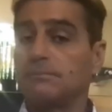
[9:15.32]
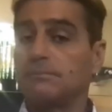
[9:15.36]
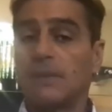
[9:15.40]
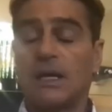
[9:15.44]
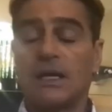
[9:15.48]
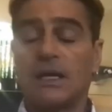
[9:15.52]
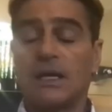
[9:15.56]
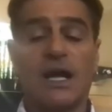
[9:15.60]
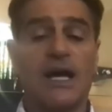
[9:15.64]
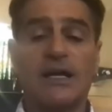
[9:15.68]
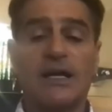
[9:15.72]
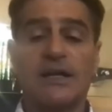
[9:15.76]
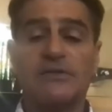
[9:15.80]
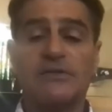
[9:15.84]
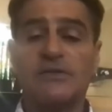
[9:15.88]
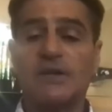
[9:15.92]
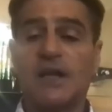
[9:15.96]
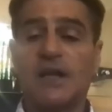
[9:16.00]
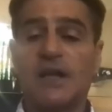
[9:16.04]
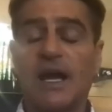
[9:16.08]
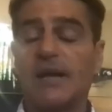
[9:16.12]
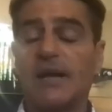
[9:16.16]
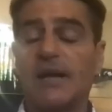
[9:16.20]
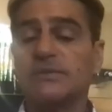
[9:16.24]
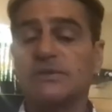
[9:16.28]
a lot of
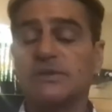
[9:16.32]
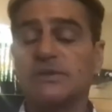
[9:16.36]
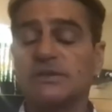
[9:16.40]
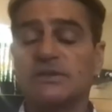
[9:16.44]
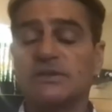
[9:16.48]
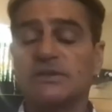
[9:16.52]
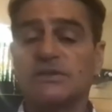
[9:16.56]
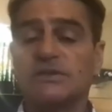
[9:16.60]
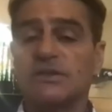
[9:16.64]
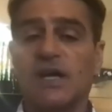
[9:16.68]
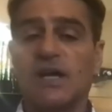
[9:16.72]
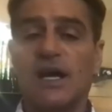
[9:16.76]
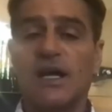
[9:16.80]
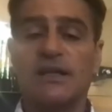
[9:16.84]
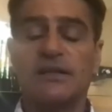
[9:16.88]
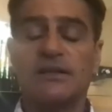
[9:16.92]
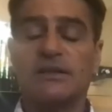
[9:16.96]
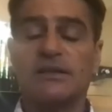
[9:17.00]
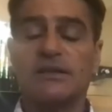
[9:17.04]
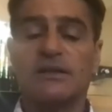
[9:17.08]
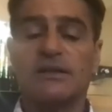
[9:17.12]
times it's not